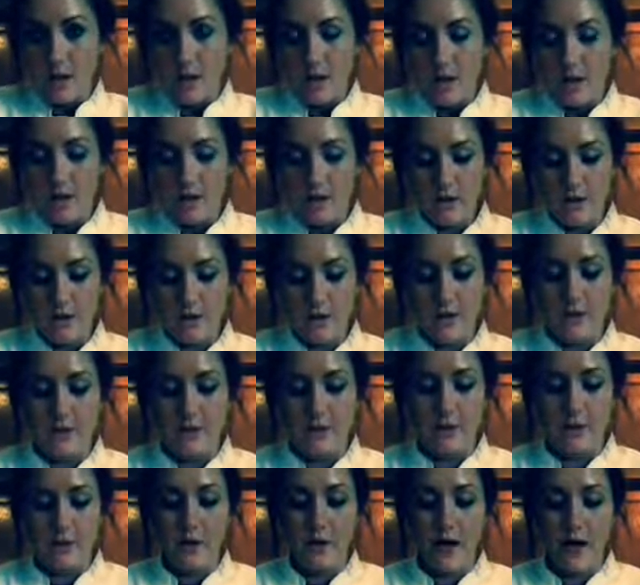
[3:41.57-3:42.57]
So we have
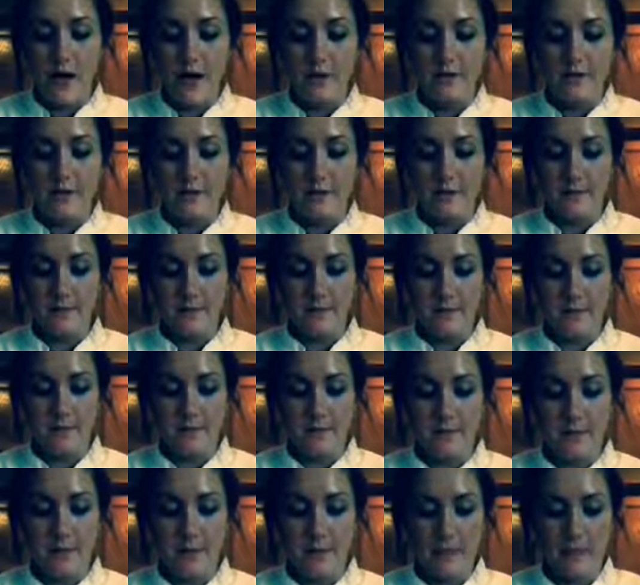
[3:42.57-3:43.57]
2 halves.
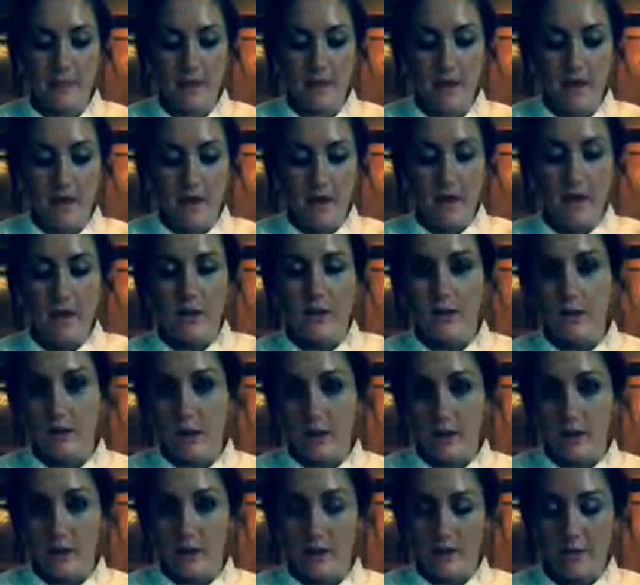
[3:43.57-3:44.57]

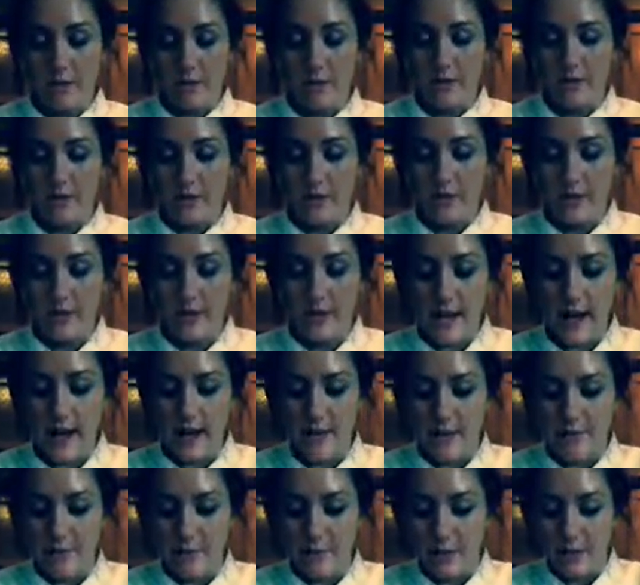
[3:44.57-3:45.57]
Starting with our first
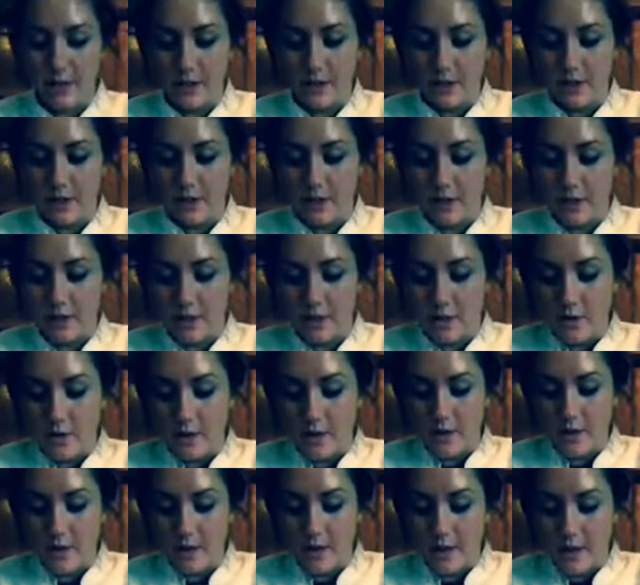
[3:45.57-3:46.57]
half, we are just
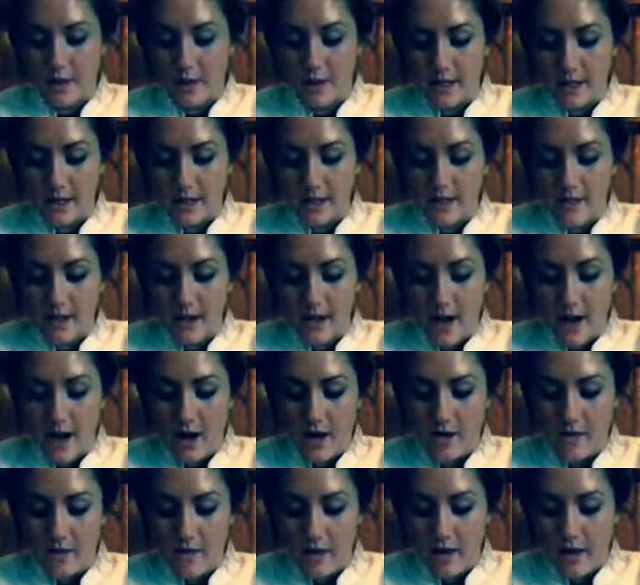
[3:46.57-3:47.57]
going to even
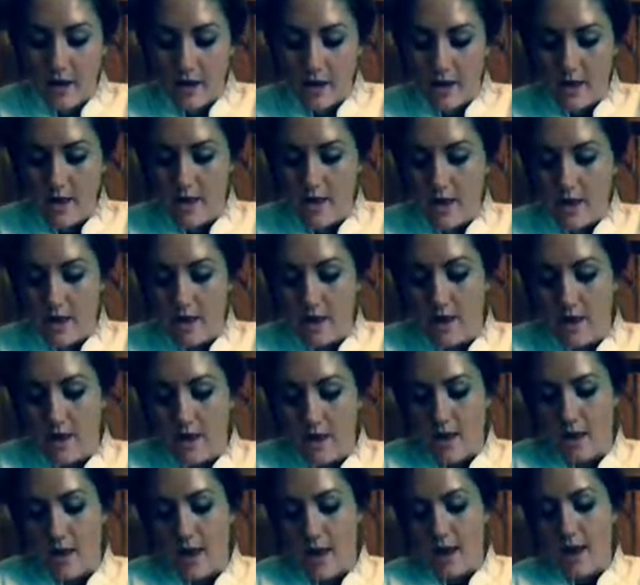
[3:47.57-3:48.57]
out
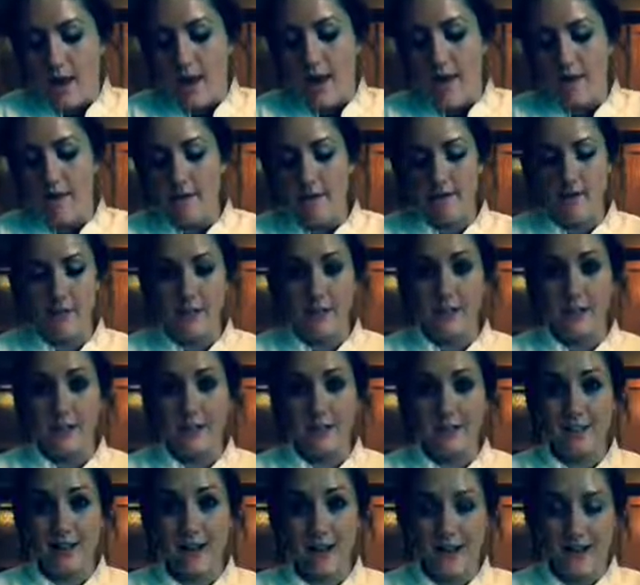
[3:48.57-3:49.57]
every
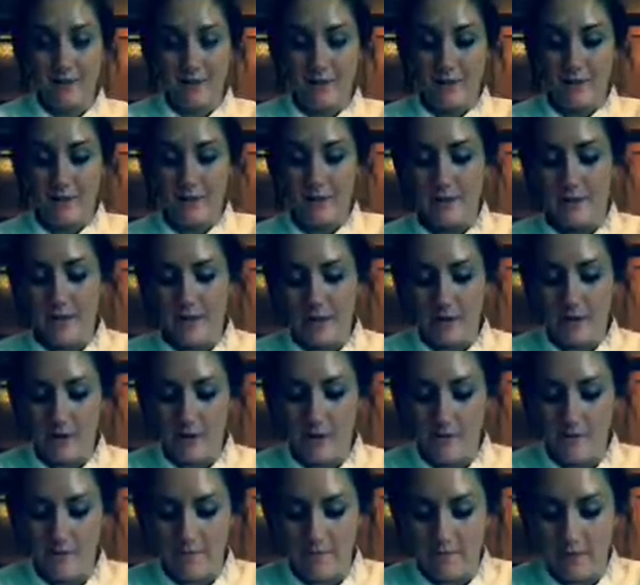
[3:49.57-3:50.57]
side of the
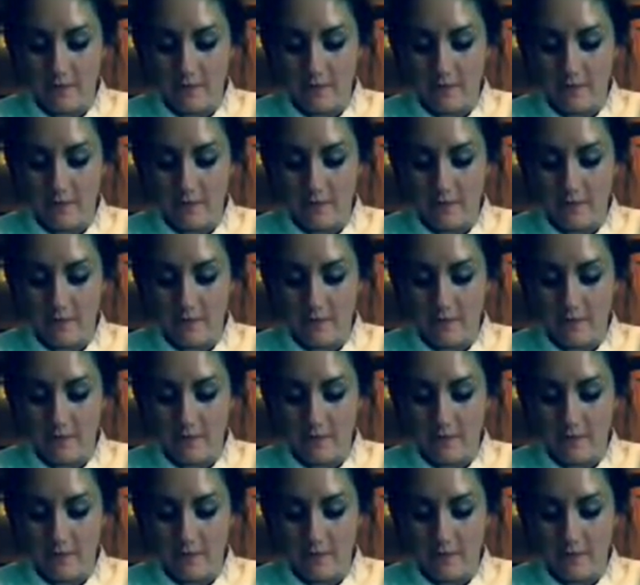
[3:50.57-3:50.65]
potato.